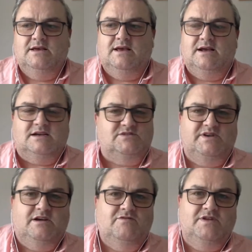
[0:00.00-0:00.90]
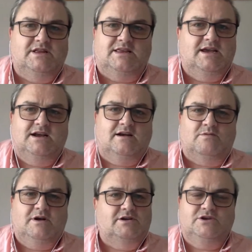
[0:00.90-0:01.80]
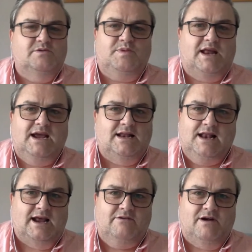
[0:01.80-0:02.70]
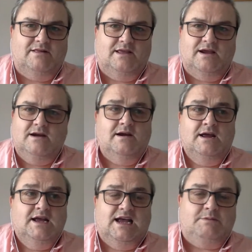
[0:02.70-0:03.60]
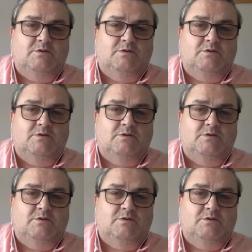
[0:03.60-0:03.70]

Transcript: Because if we don't fill the theatre, we're not doing a play later on in the year, and